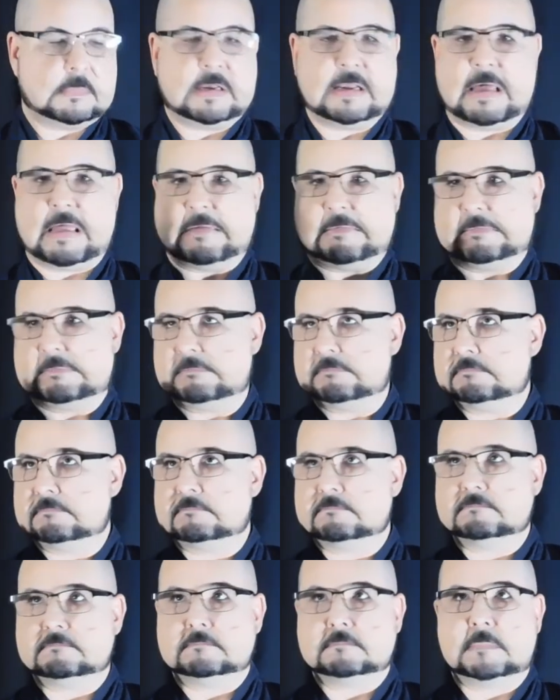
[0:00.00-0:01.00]
like
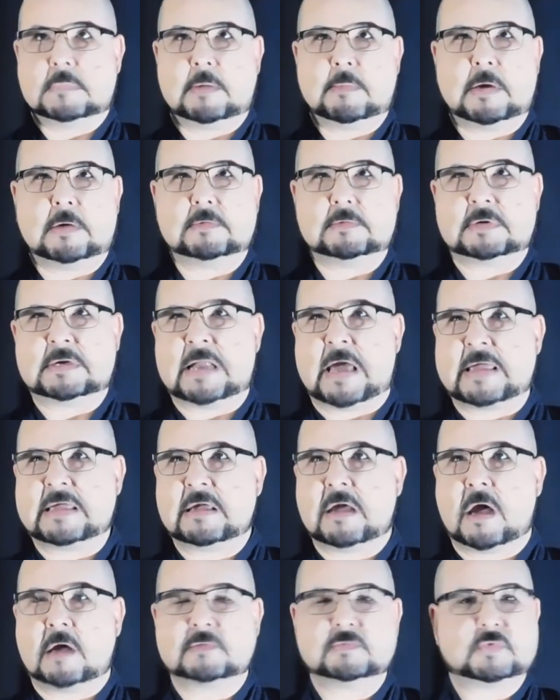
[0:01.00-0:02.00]
about
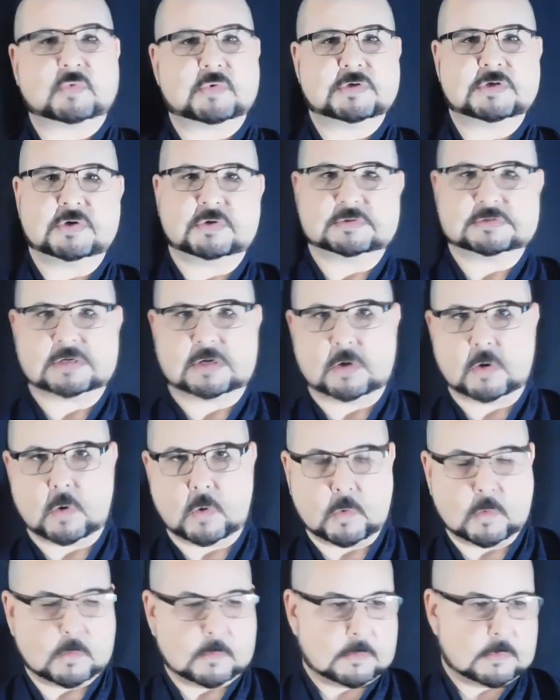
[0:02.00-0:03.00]
900 years
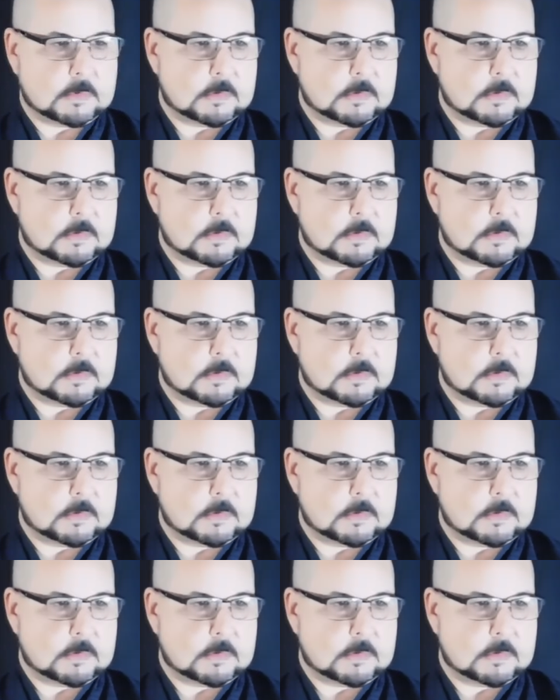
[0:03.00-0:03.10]
ago